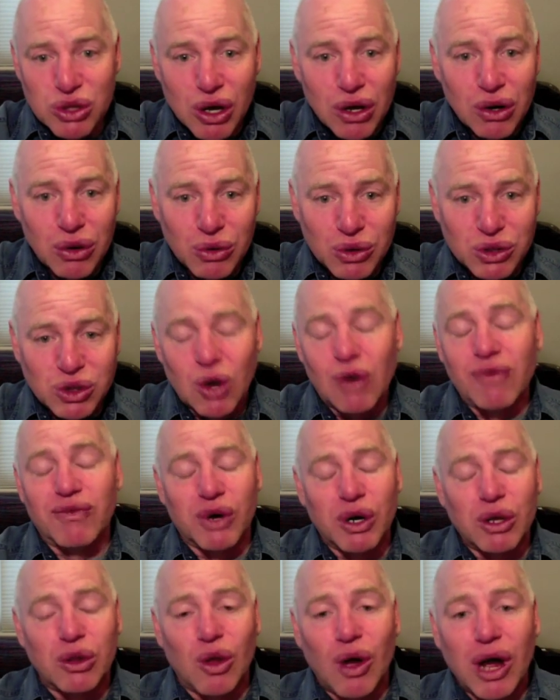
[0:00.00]
those
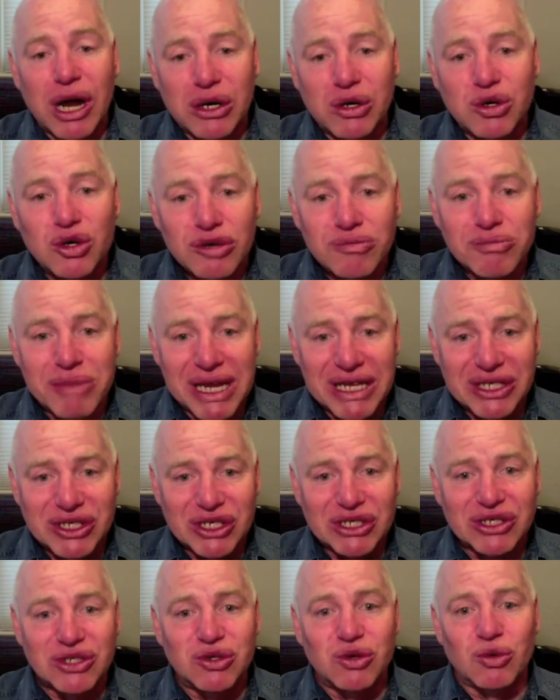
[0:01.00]
over a long term basis